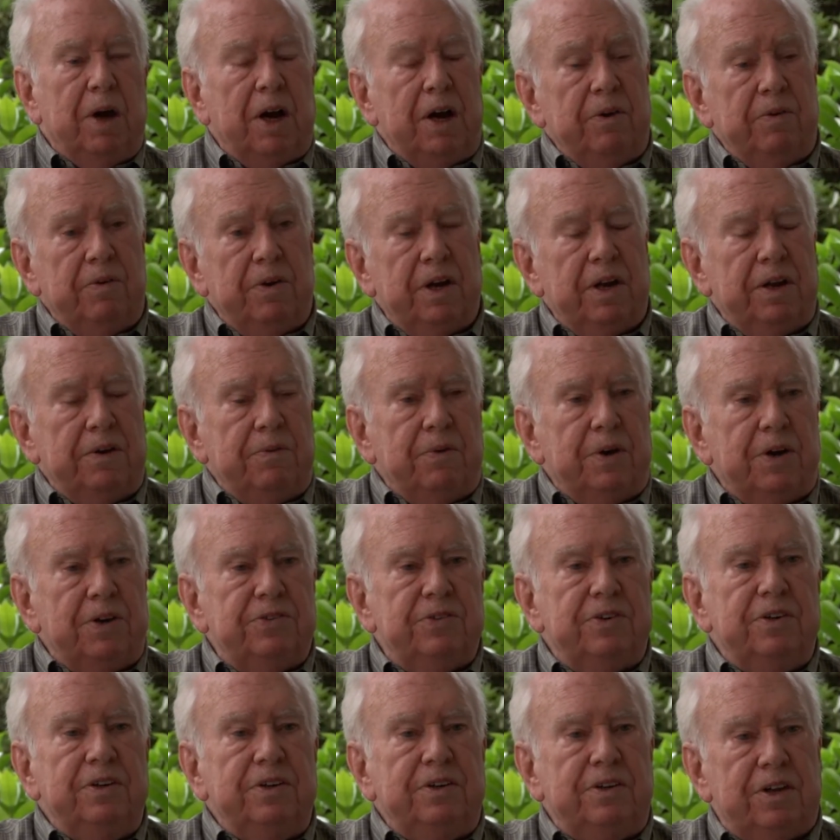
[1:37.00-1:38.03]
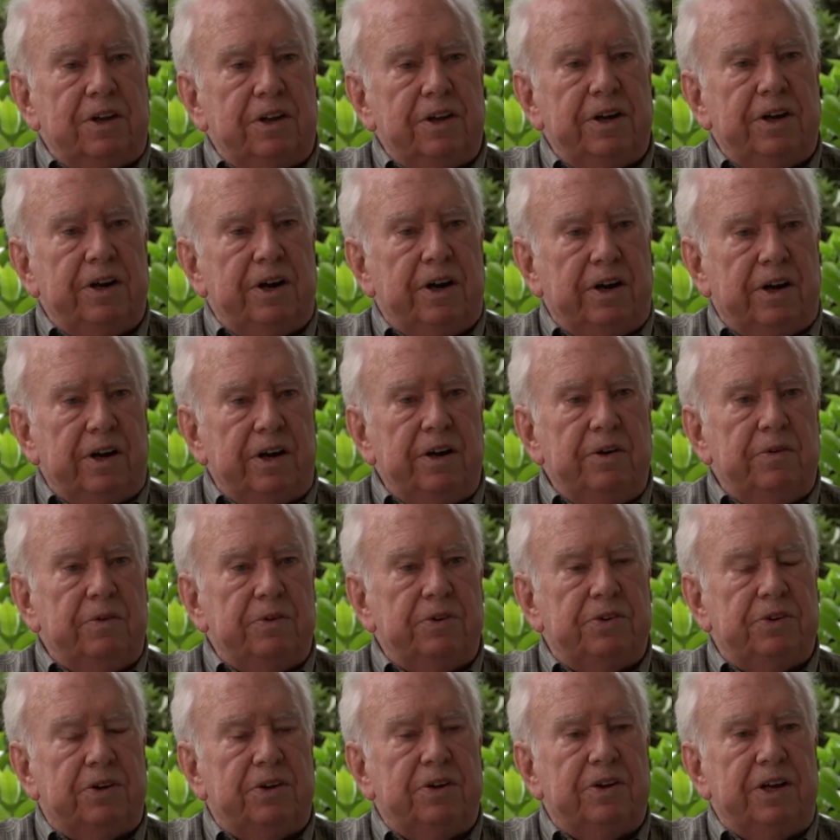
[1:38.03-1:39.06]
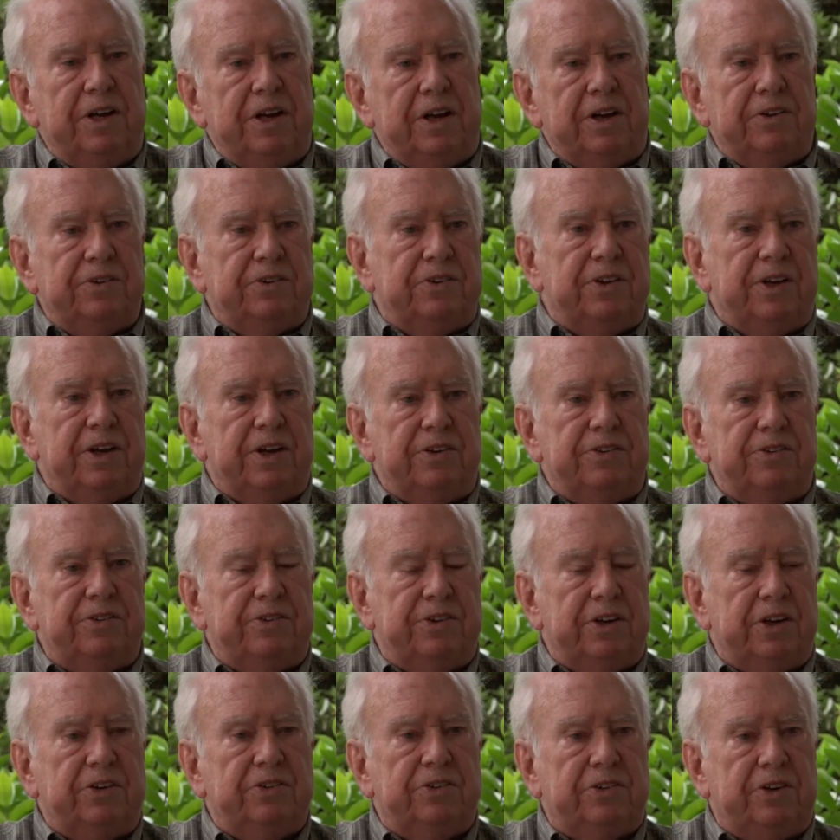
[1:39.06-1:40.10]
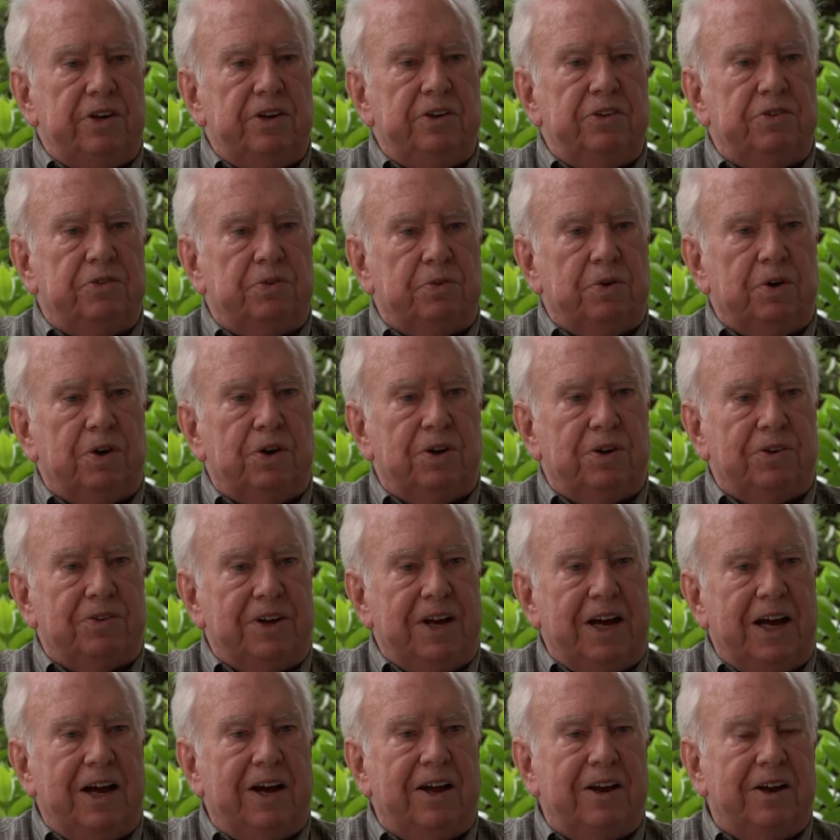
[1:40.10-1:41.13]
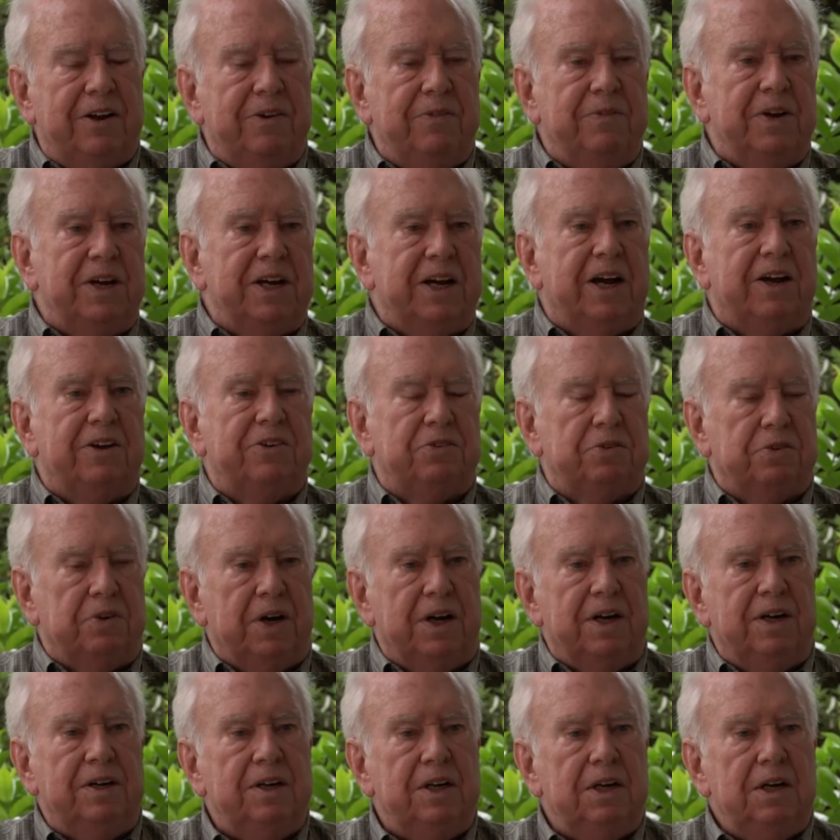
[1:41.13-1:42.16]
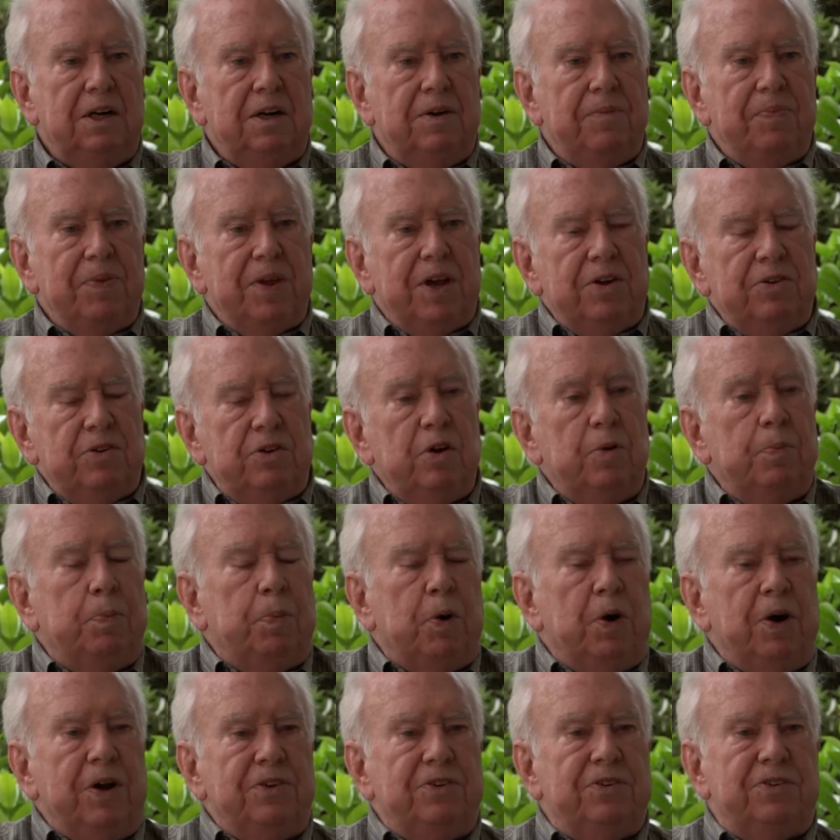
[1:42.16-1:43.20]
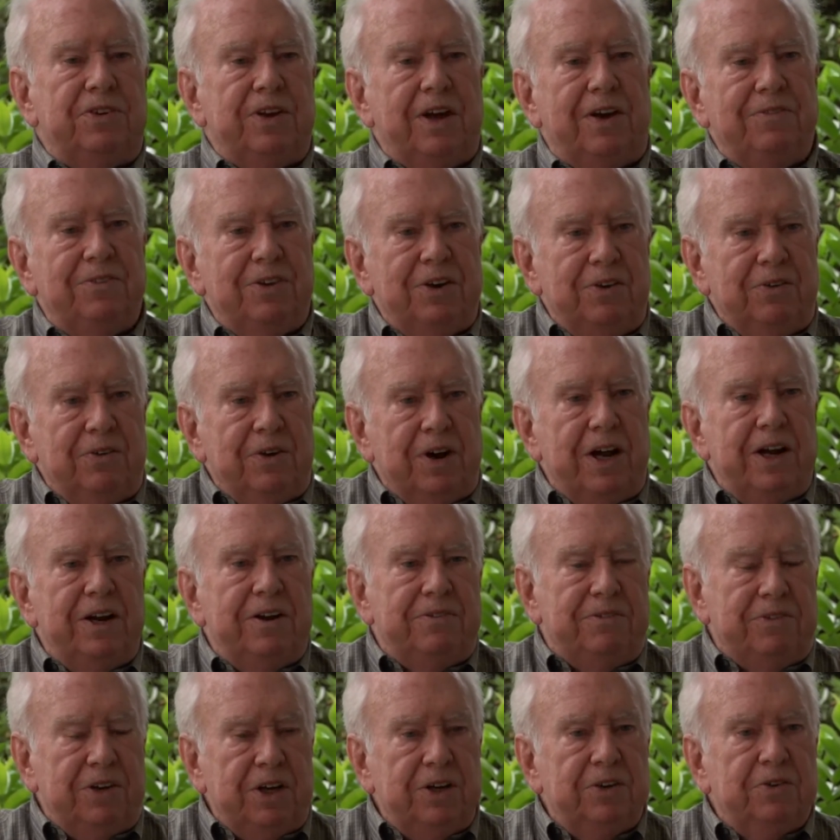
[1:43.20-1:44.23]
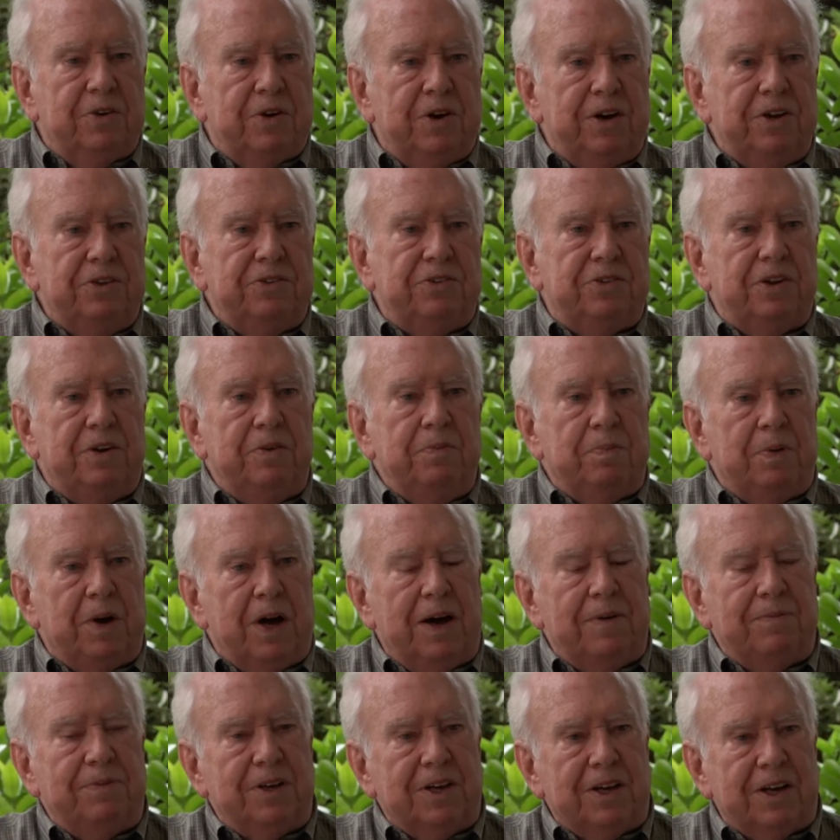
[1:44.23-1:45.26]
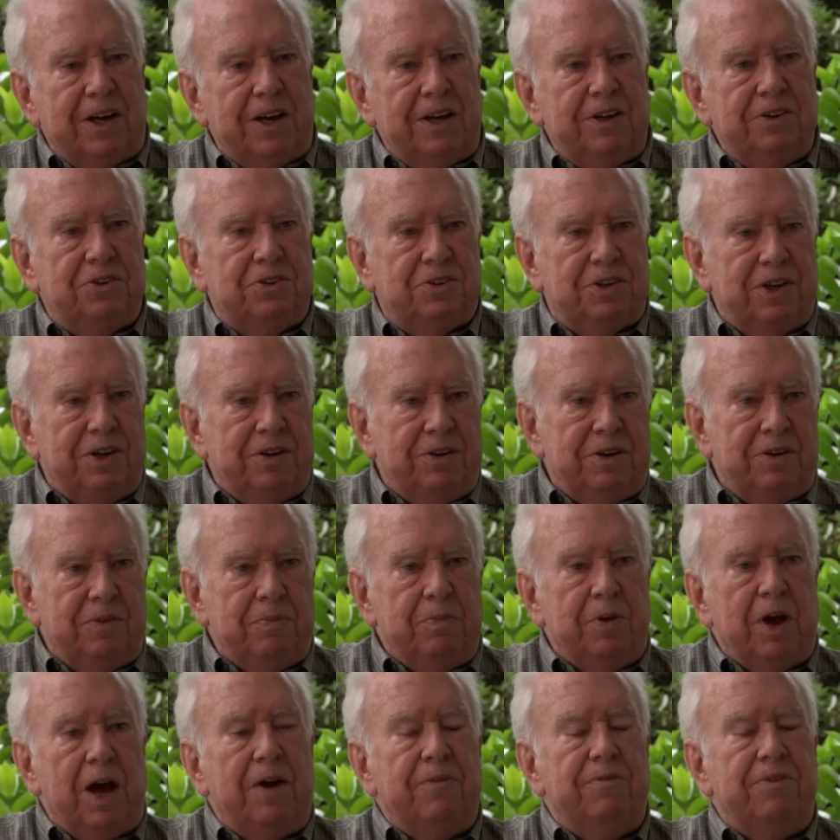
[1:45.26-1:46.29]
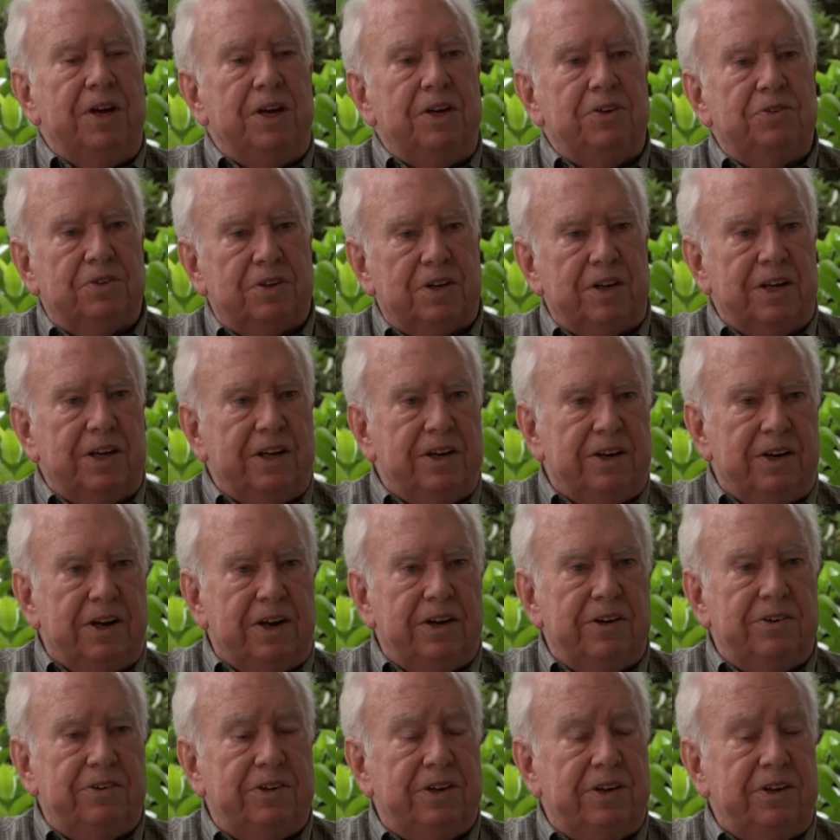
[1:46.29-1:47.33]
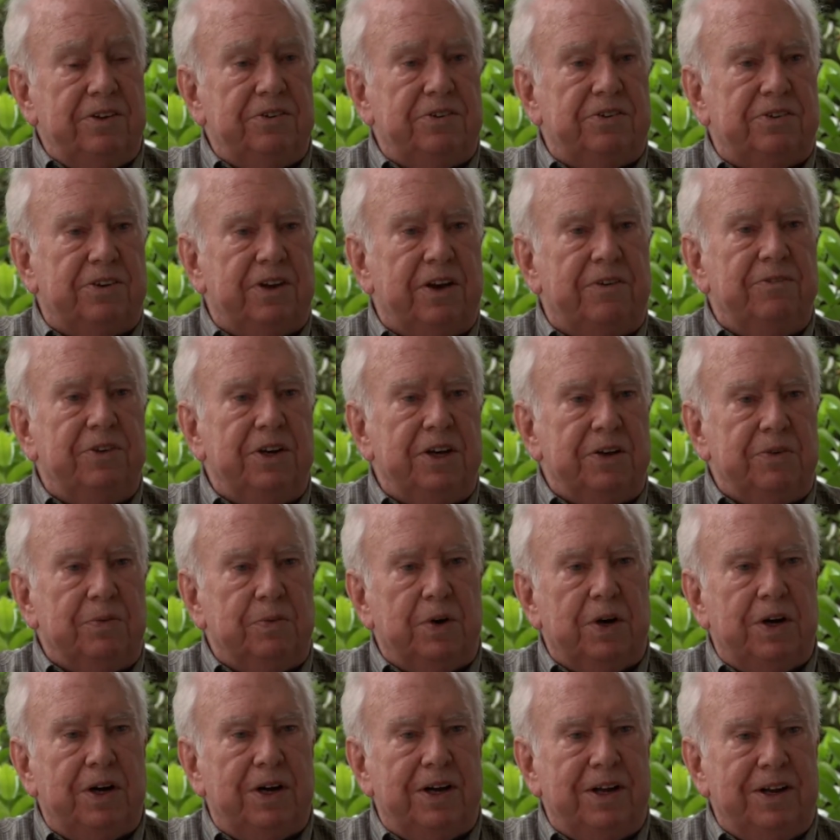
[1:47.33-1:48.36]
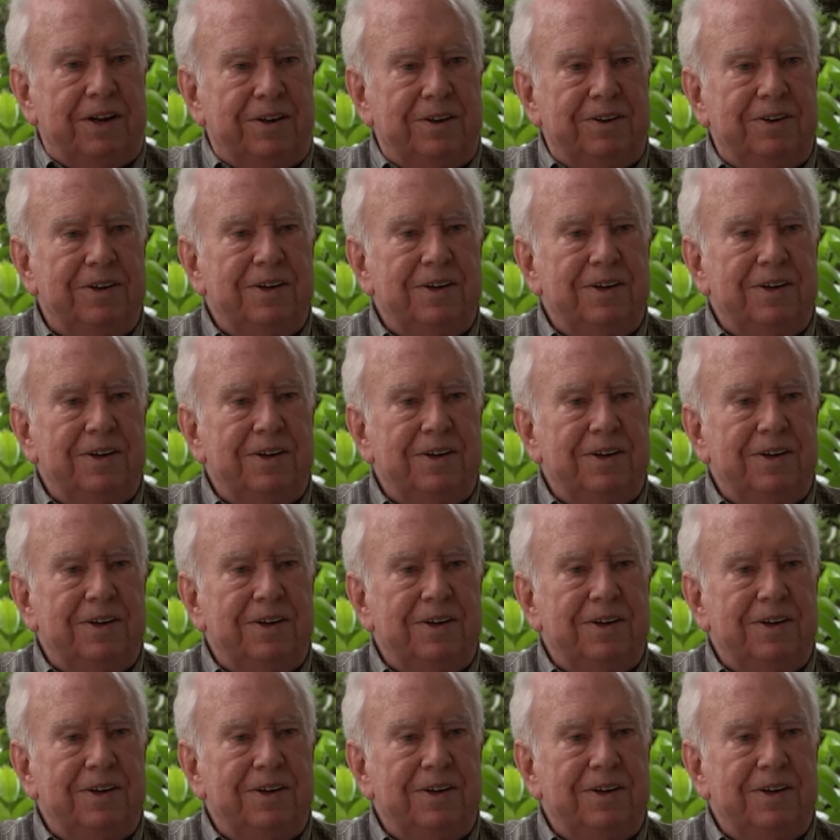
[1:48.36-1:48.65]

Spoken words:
really wasn't clear. And it was only as the 60s rolled out and we got to a 2.7 rate of increase in population eventually in 1971